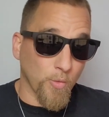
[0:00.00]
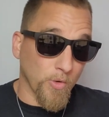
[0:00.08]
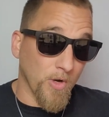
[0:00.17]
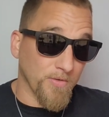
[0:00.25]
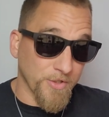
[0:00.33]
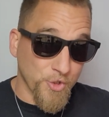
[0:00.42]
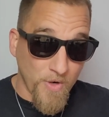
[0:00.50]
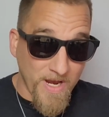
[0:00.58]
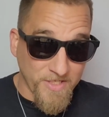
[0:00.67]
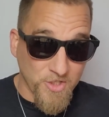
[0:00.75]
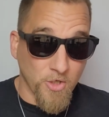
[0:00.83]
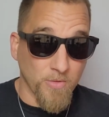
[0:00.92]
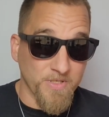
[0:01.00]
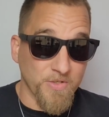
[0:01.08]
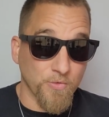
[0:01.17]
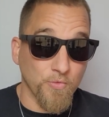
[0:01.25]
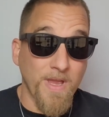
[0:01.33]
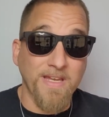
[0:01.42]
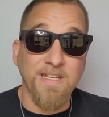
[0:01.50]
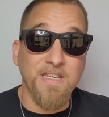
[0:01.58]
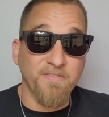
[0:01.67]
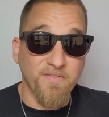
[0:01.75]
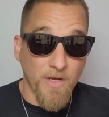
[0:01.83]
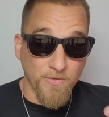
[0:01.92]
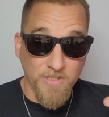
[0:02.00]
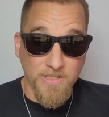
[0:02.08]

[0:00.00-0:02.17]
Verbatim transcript: where all the trash comes through, and he found a